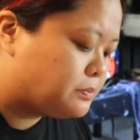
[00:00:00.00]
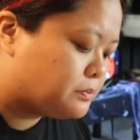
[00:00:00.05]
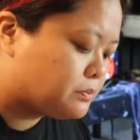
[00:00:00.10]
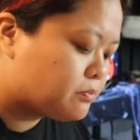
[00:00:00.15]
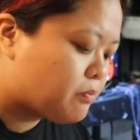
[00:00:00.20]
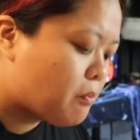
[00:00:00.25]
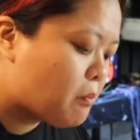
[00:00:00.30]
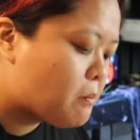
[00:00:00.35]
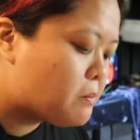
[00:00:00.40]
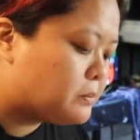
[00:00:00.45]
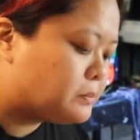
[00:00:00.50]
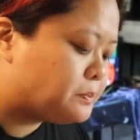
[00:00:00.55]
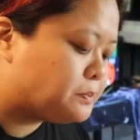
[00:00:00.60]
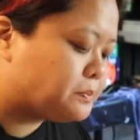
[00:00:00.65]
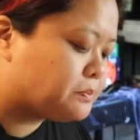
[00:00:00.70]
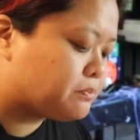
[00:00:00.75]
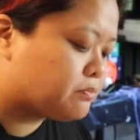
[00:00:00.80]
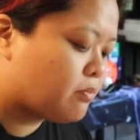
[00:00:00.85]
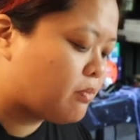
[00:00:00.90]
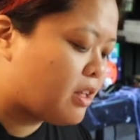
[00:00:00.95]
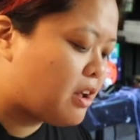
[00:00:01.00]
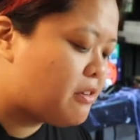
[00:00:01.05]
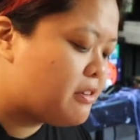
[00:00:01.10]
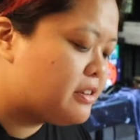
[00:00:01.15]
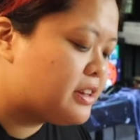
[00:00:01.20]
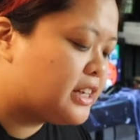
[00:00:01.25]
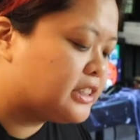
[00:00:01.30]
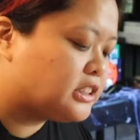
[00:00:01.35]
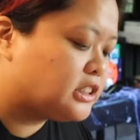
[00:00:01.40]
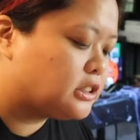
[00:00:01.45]
Mmm, I
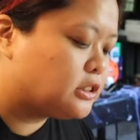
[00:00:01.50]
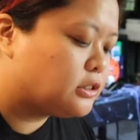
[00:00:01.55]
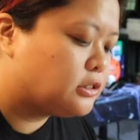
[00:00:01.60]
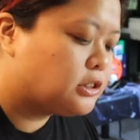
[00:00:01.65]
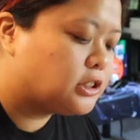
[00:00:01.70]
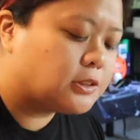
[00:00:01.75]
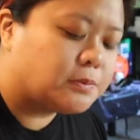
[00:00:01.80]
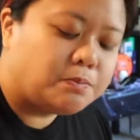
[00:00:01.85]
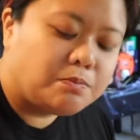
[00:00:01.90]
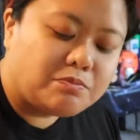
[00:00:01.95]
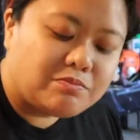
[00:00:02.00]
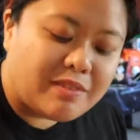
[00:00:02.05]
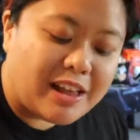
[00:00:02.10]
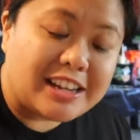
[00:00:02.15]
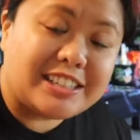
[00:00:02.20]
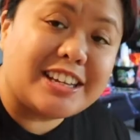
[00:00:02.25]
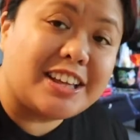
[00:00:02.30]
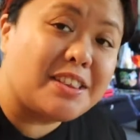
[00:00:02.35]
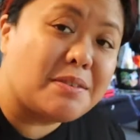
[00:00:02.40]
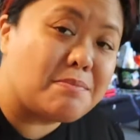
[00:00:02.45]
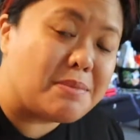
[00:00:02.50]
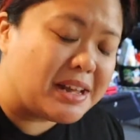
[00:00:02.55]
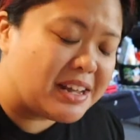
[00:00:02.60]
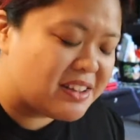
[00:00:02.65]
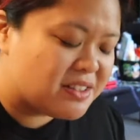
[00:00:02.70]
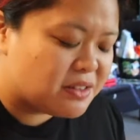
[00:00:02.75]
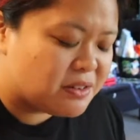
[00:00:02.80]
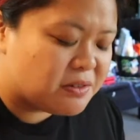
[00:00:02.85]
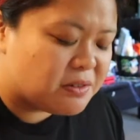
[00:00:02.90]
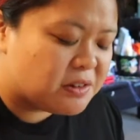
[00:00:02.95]
really like this noodle. I saw them
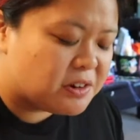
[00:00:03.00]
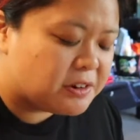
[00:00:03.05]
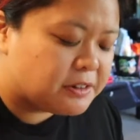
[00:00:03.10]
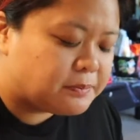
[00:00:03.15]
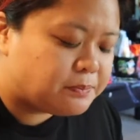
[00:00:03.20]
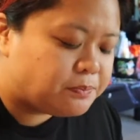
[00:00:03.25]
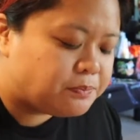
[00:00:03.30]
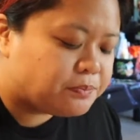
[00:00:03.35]
making the noodle.